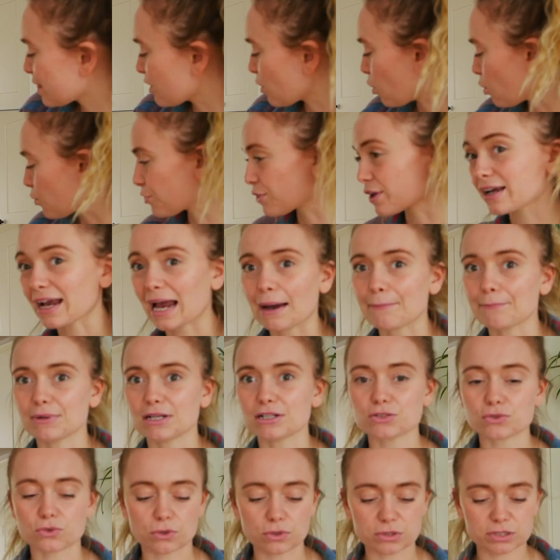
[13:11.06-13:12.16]
on the
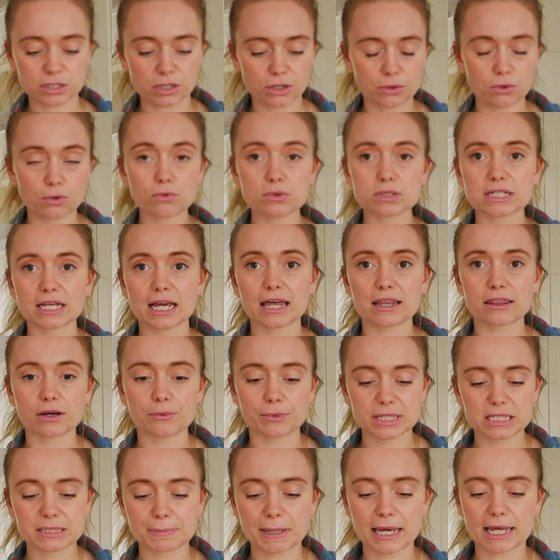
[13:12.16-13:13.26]
cabinet door. So altogether
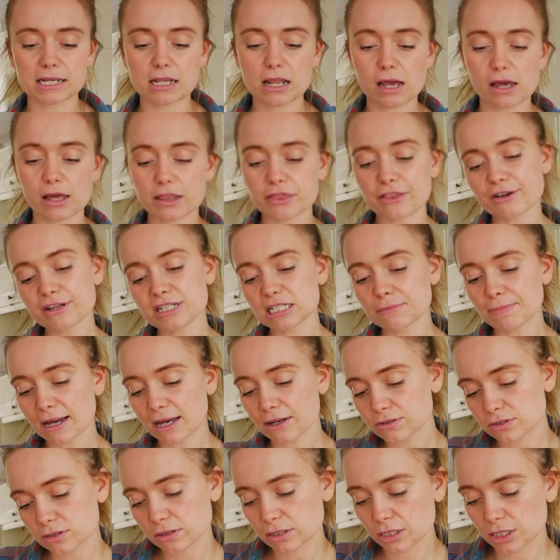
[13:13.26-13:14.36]
we spent
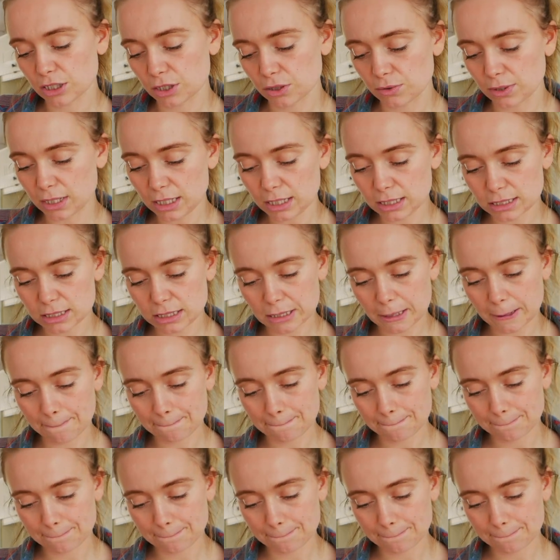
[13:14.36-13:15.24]
£30 on the unit,